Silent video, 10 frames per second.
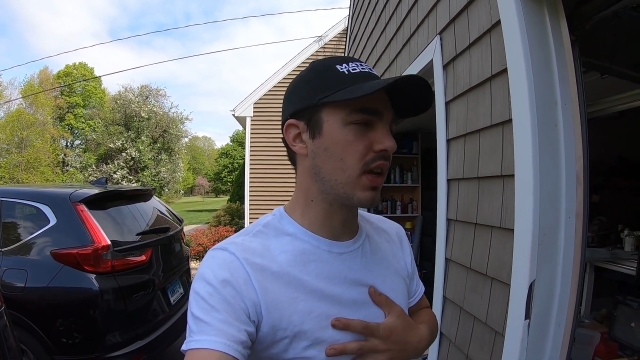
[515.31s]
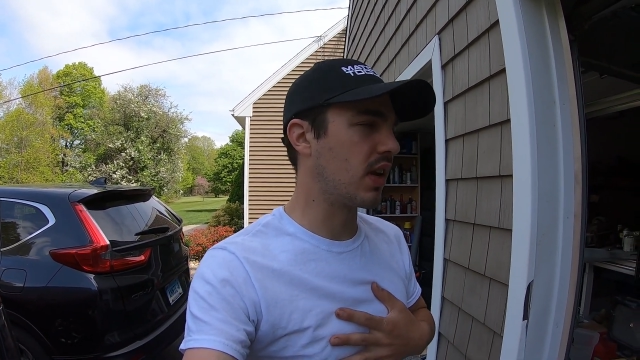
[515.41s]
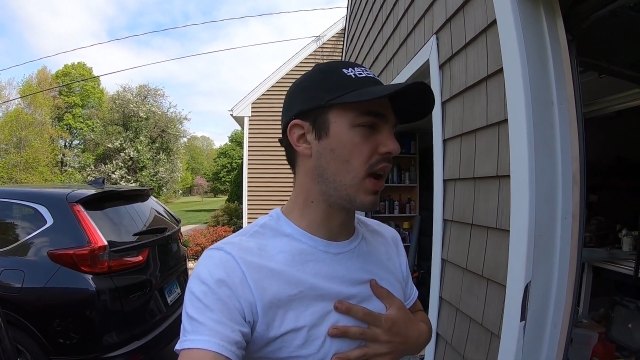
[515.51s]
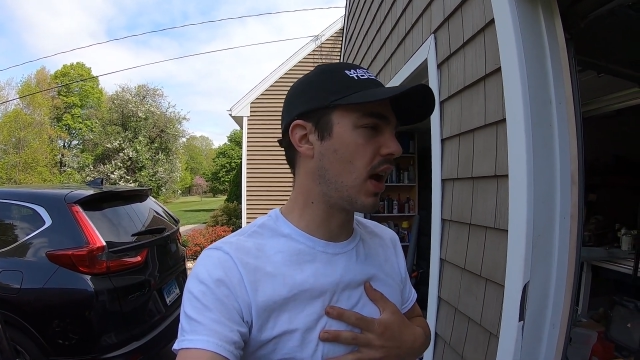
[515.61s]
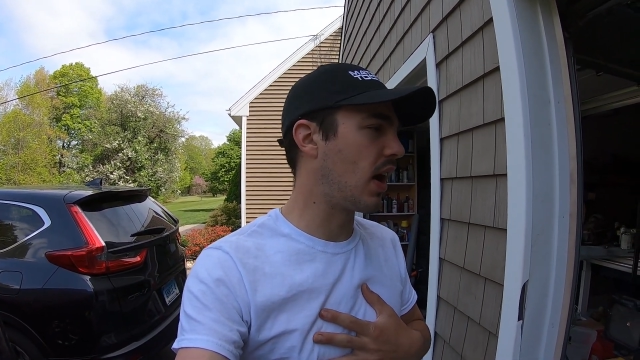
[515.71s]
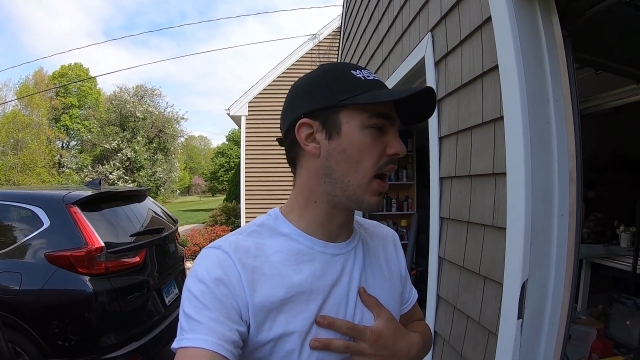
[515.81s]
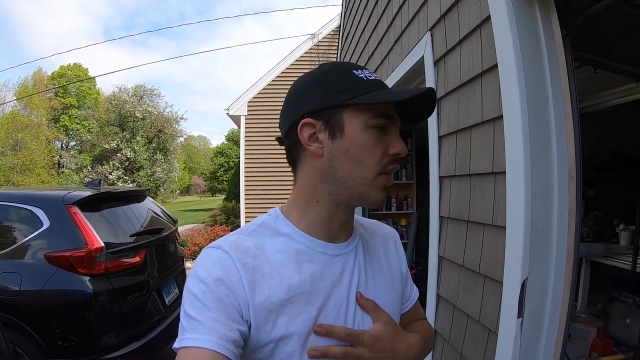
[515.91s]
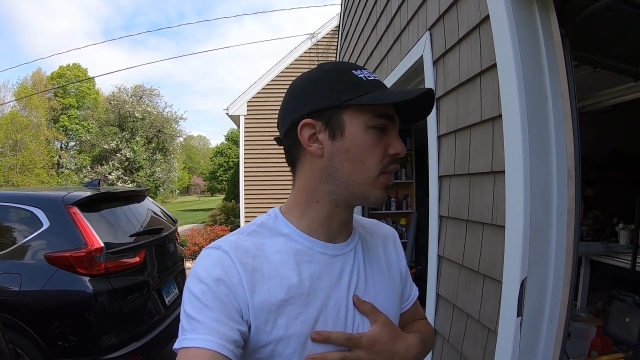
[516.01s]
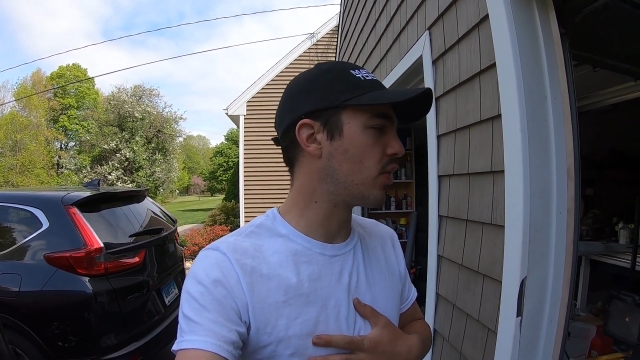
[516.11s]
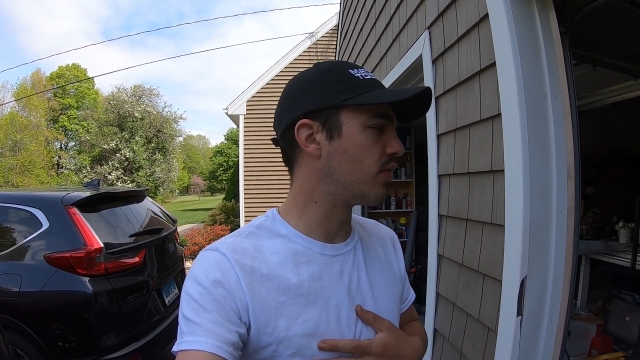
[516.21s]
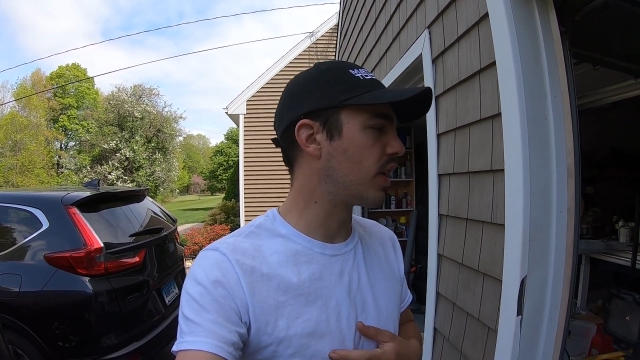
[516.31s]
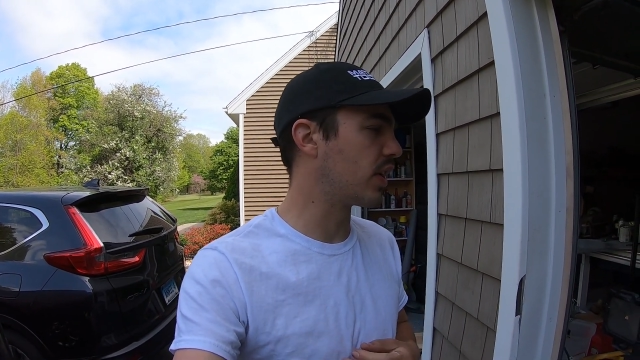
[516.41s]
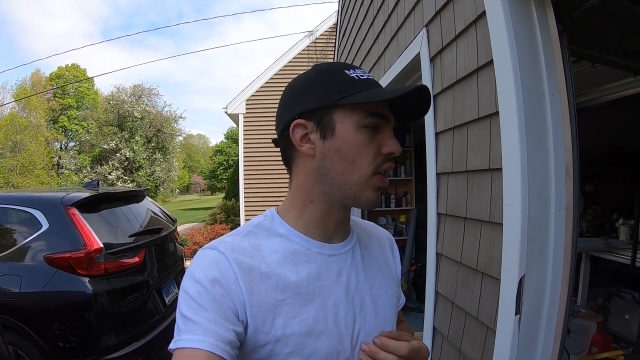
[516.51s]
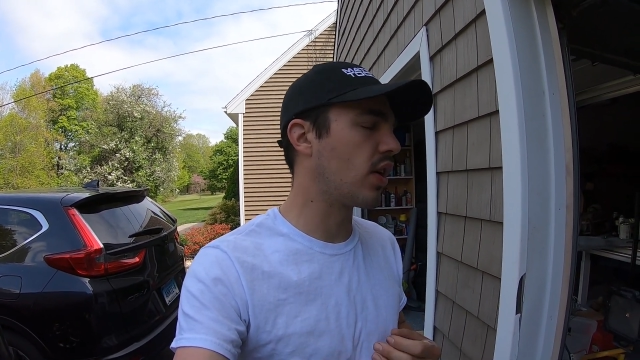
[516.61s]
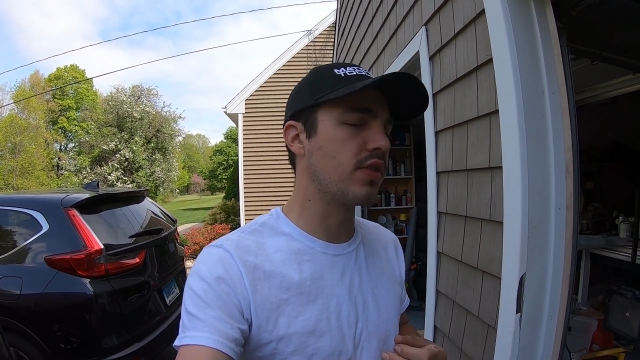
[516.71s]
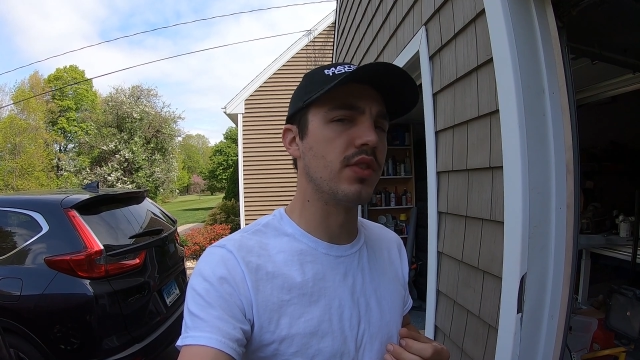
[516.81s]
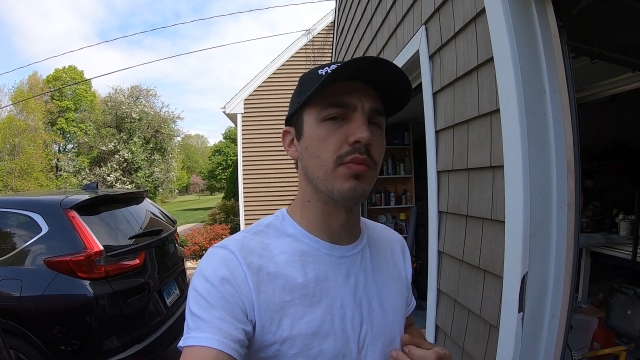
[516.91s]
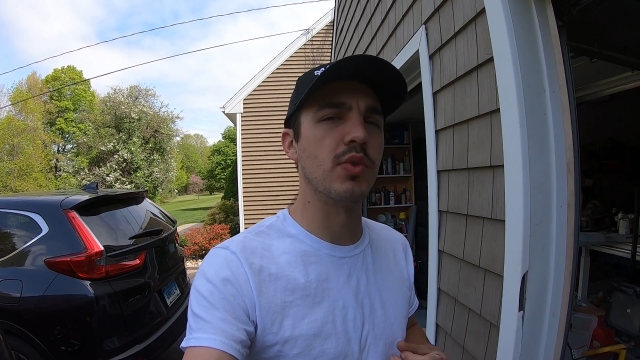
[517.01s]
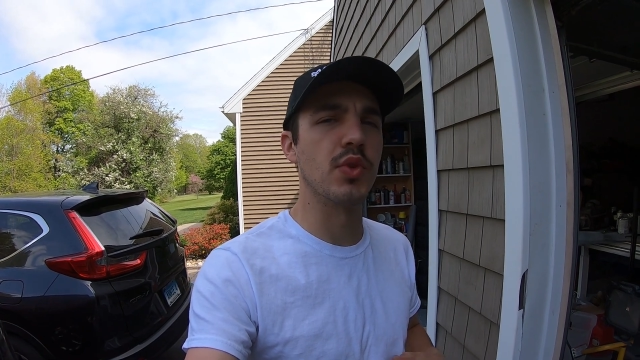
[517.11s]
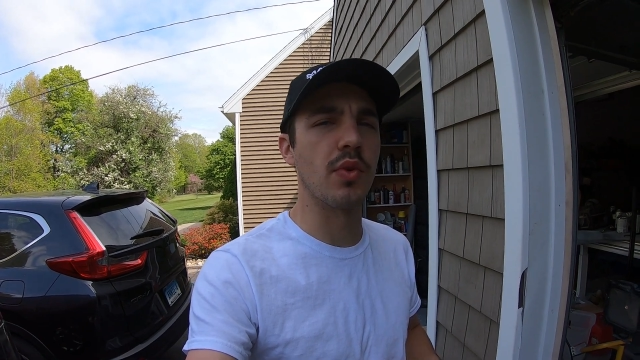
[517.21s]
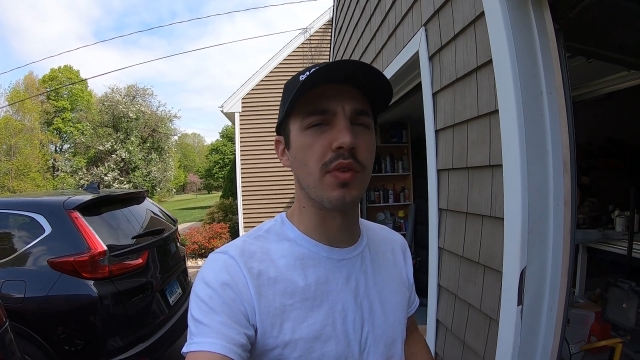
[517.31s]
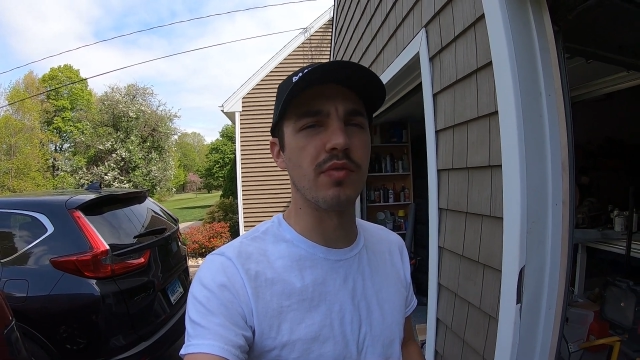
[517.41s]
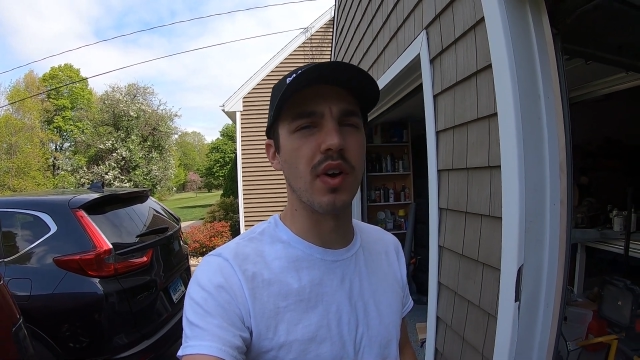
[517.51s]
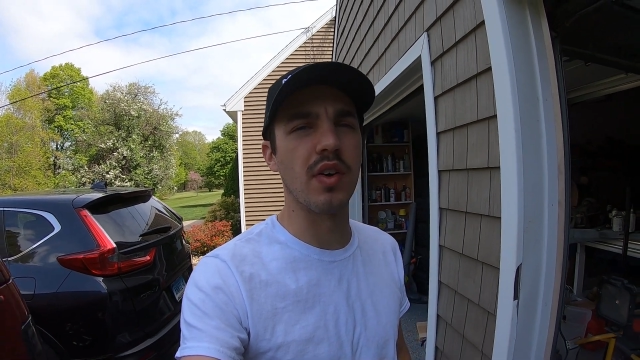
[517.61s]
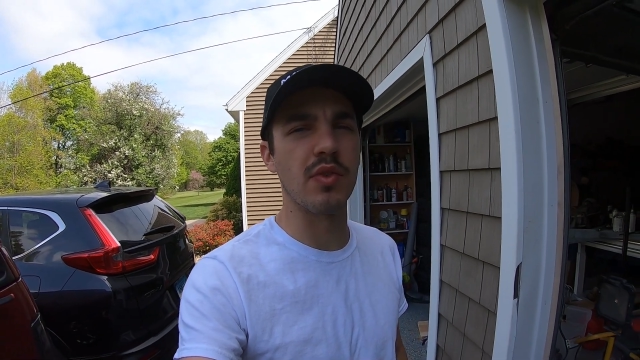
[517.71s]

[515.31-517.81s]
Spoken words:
and I don't know if I caused some sort of